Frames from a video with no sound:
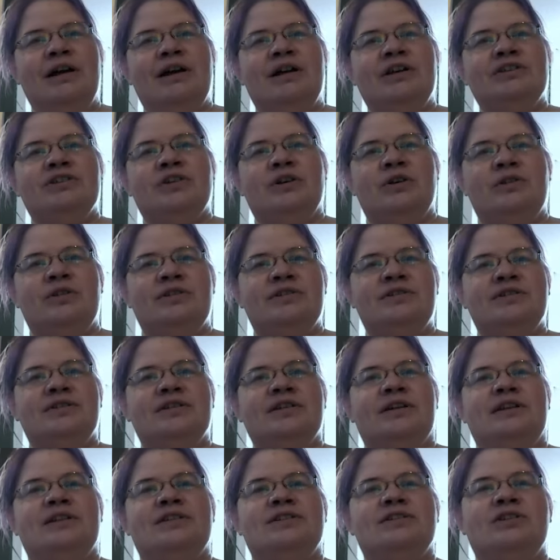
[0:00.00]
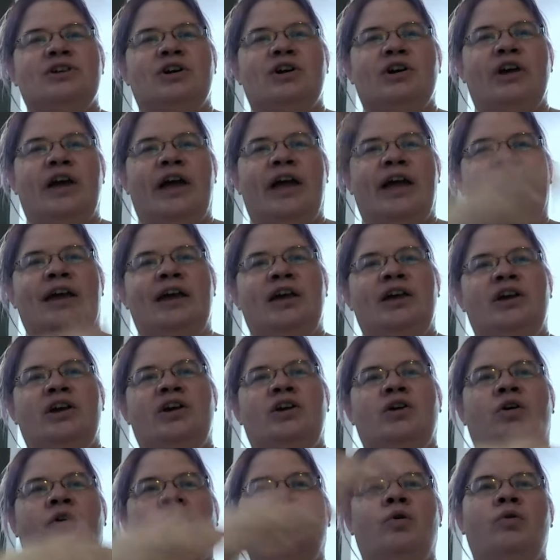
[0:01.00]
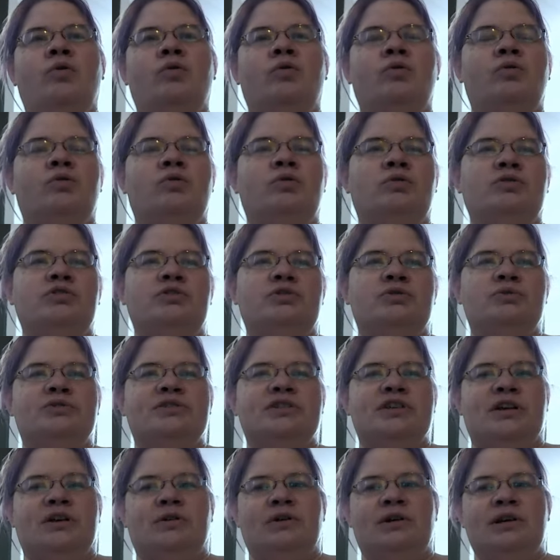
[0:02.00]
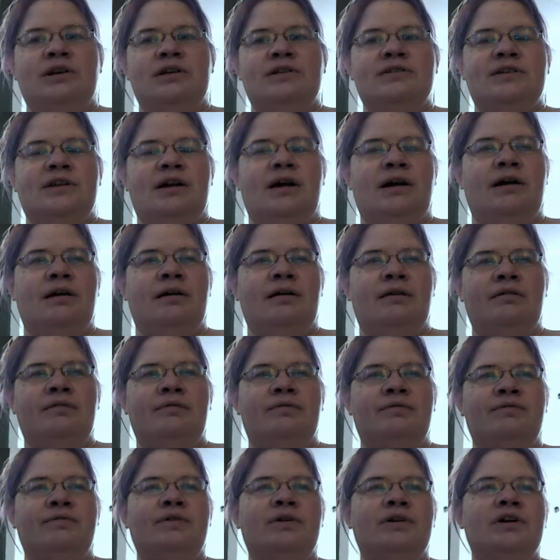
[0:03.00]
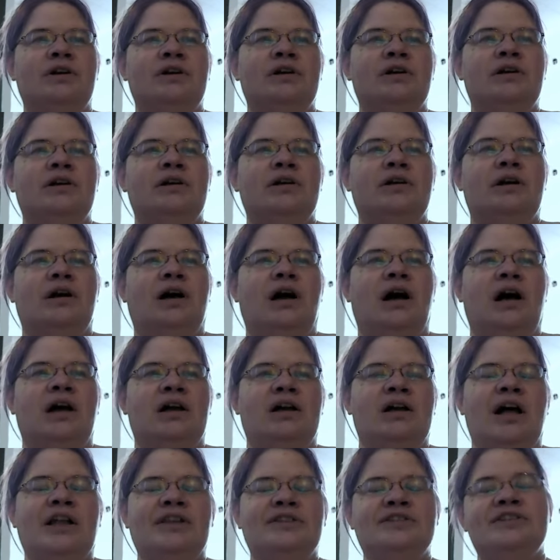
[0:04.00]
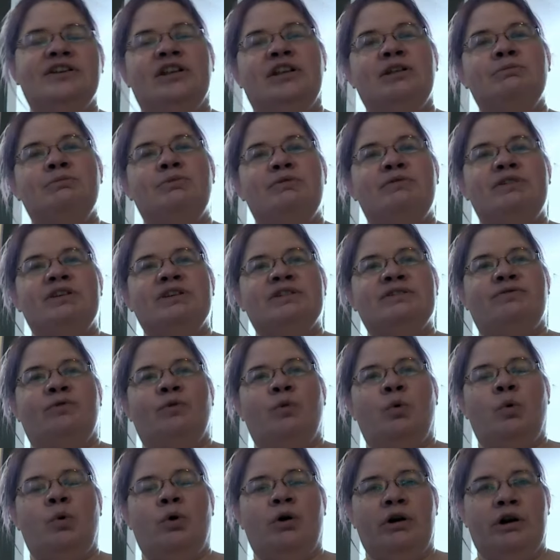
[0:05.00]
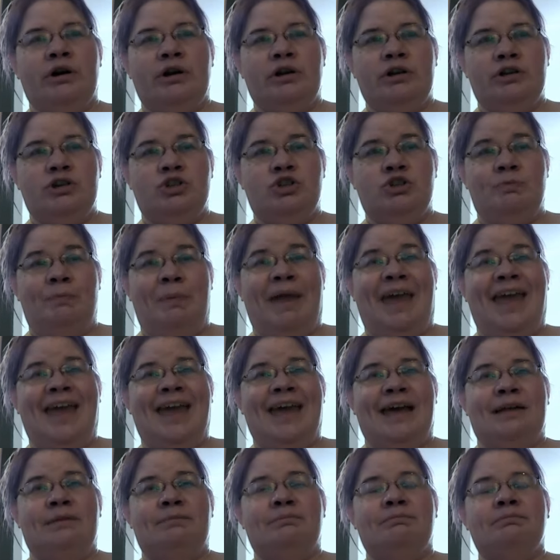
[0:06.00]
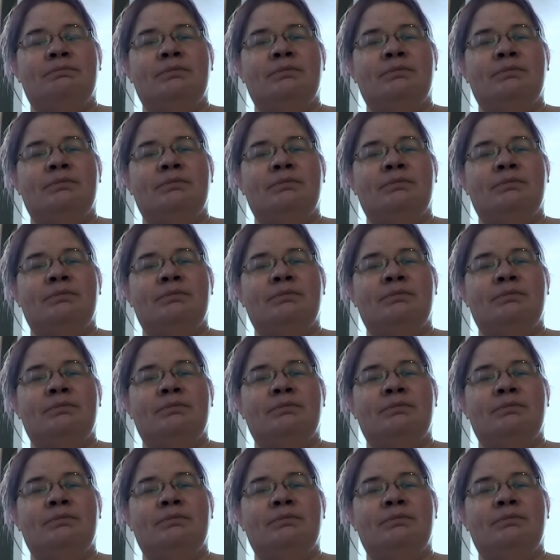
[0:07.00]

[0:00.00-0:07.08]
So this is going to start a whole new series of uh, Godzilla movies for Japan.